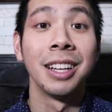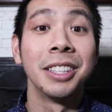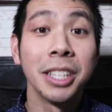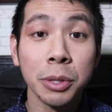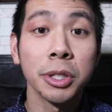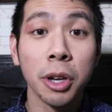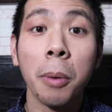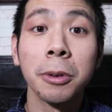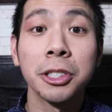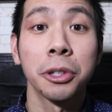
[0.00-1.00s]
This was
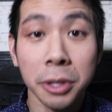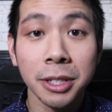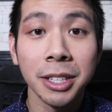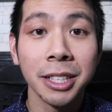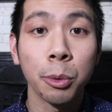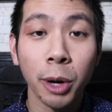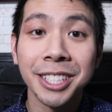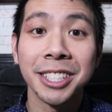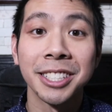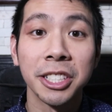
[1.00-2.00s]
almost certainly the right
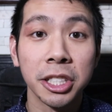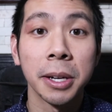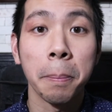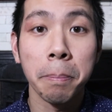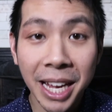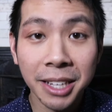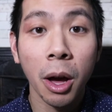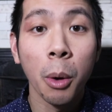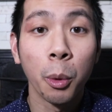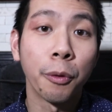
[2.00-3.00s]
decision to make,
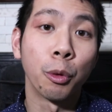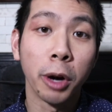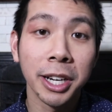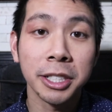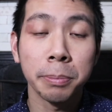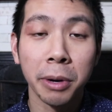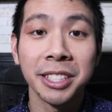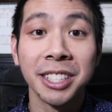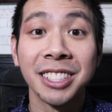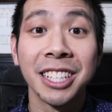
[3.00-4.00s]
with rental
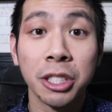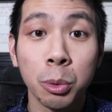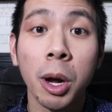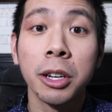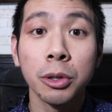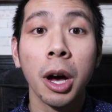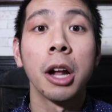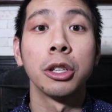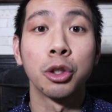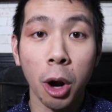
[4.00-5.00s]
prices in Toronto
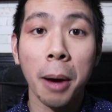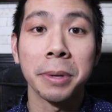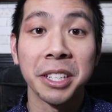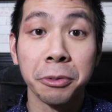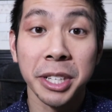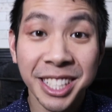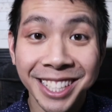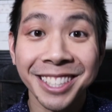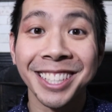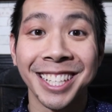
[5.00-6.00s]
dropping
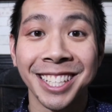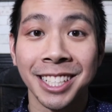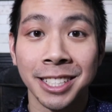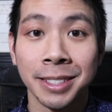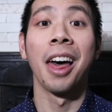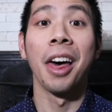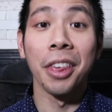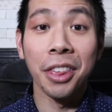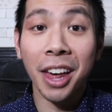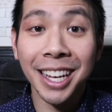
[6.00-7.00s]
recently.
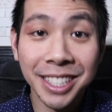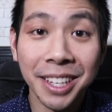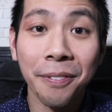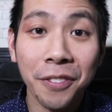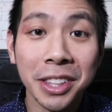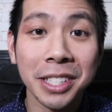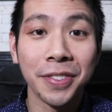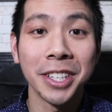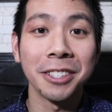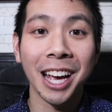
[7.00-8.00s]
That's it for this
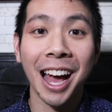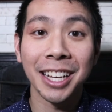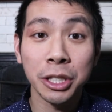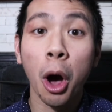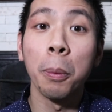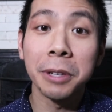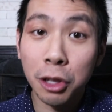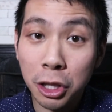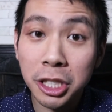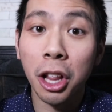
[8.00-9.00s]
video, guys. Hope you
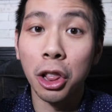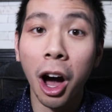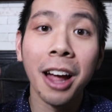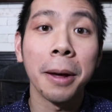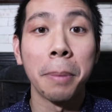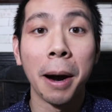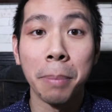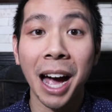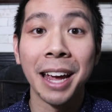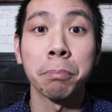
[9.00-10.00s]
learned a lot about
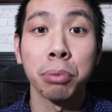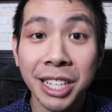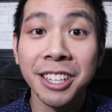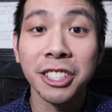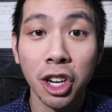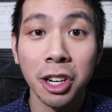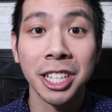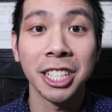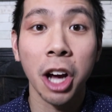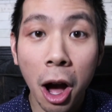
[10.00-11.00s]
buying
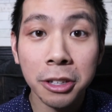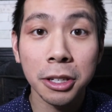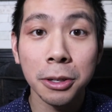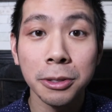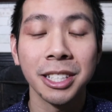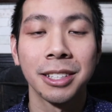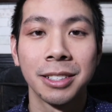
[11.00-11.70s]
pre-construction condos.